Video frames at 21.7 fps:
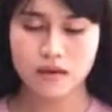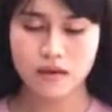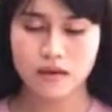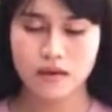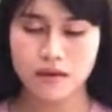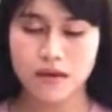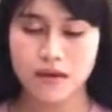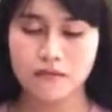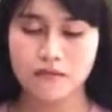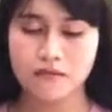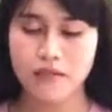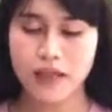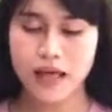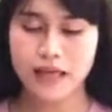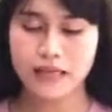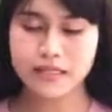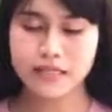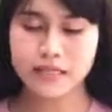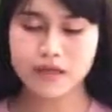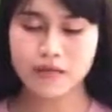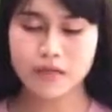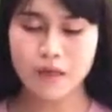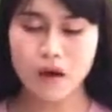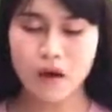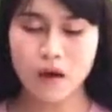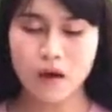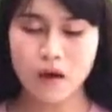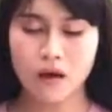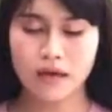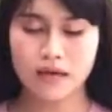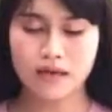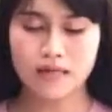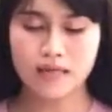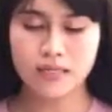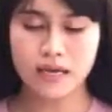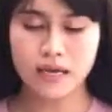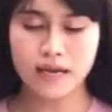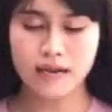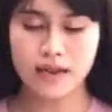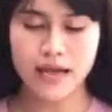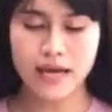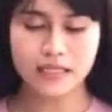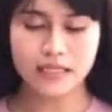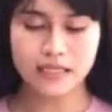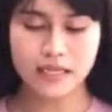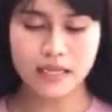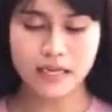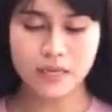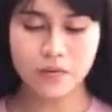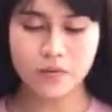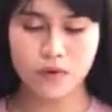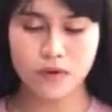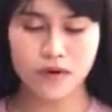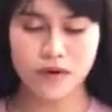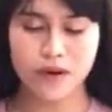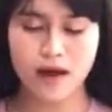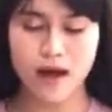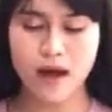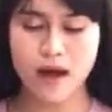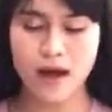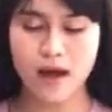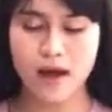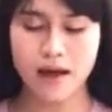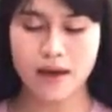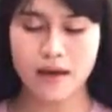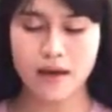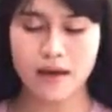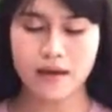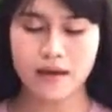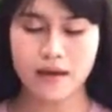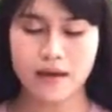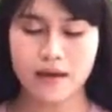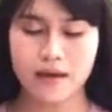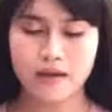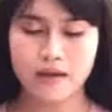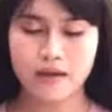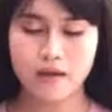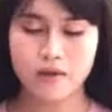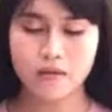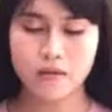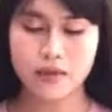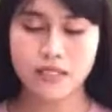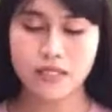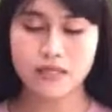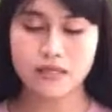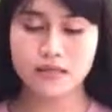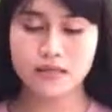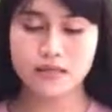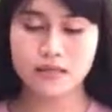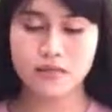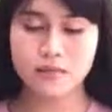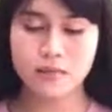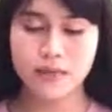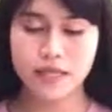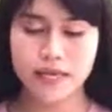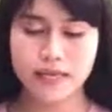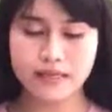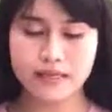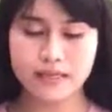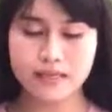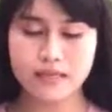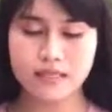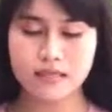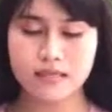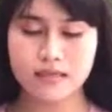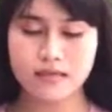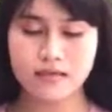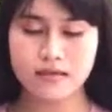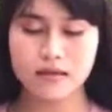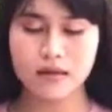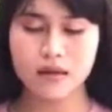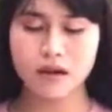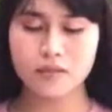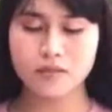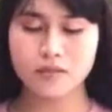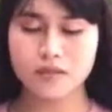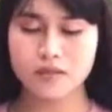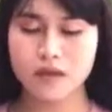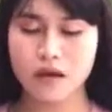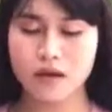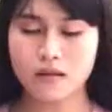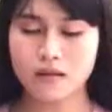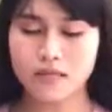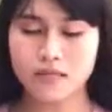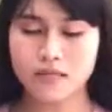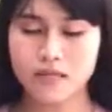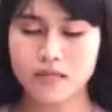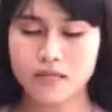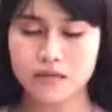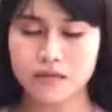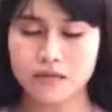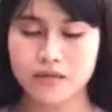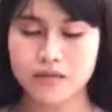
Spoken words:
they flash upon that inward eye, which is the bliss of solitude.